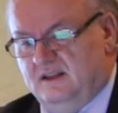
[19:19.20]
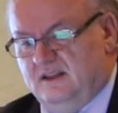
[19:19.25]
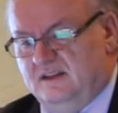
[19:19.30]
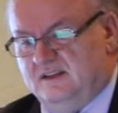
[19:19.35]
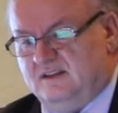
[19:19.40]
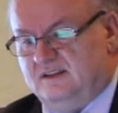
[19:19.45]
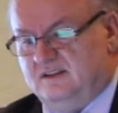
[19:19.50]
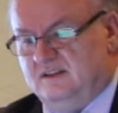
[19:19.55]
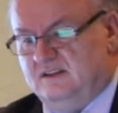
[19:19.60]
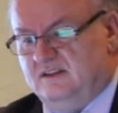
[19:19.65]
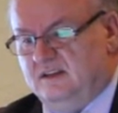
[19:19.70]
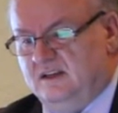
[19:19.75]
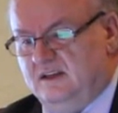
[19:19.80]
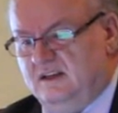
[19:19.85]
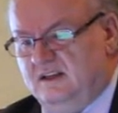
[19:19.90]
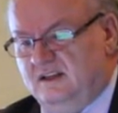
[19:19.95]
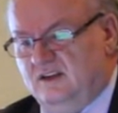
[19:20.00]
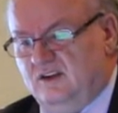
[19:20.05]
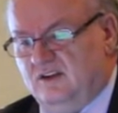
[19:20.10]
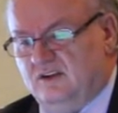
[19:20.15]
this,
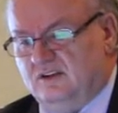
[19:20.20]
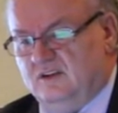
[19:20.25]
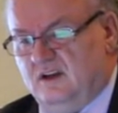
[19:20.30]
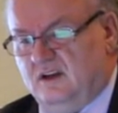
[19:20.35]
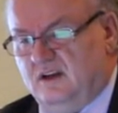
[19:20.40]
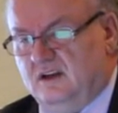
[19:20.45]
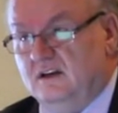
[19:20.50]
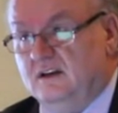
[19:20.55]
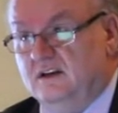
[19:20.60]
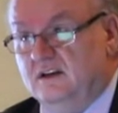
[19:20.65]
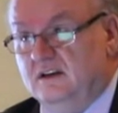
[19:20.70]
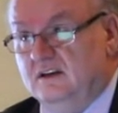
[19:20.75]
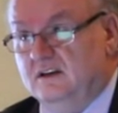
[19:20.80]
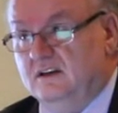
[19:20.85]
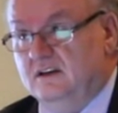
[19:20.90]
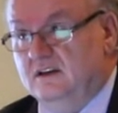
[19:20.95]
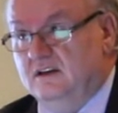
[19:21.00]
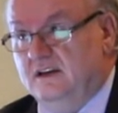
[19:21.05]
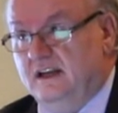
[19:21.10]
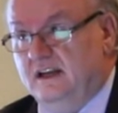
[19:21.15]
in
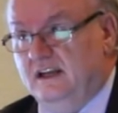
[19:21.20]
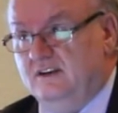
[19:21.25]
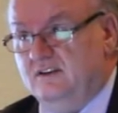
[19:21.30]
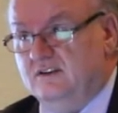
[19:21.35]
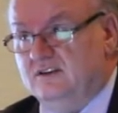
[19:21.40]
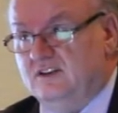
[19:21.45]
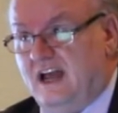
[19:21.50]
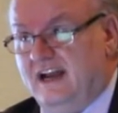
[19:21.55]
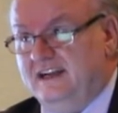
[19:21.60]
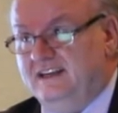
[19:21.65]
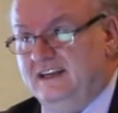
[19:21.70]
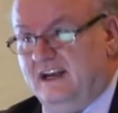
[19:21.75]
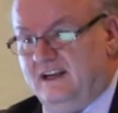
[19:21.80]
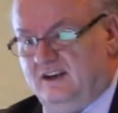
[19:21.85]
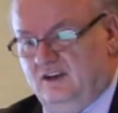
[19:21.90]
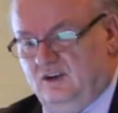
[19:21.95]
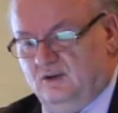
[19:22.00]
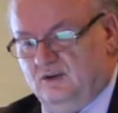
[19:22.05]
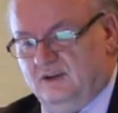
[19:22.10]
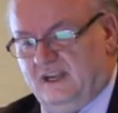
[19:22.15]
your slide
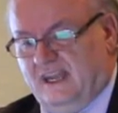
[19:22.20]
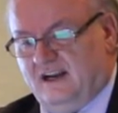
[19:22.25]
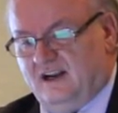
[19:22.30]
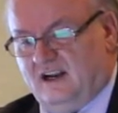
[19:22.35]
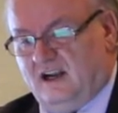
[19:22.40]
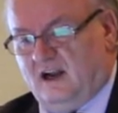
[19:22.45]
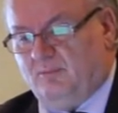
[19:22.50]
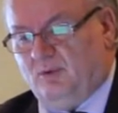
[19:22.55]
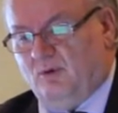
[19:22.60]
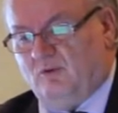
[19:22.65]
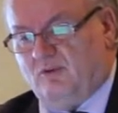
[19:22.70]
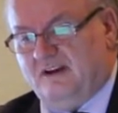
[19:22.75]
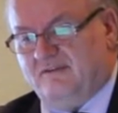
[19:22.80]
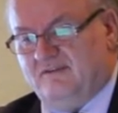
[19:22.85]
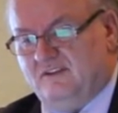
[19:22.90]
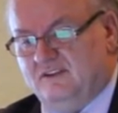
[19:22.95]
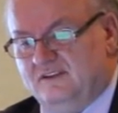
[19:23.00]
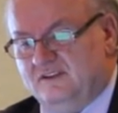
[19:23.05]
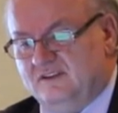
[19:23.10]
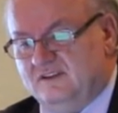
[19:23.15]
deck, you'll get a couple of
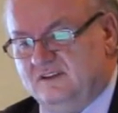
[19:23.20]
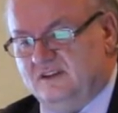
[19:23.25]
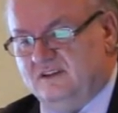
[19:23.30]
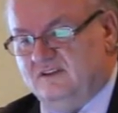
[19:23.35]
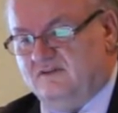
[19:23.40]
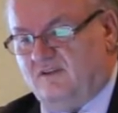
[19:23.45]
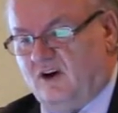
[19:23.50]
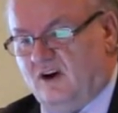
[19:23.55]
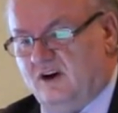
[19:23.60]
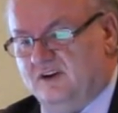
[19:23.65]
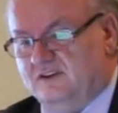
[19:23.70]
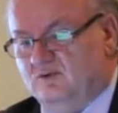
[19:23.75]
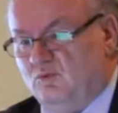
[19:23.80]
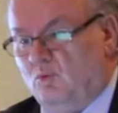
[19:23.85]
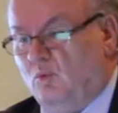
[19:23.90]
references as far as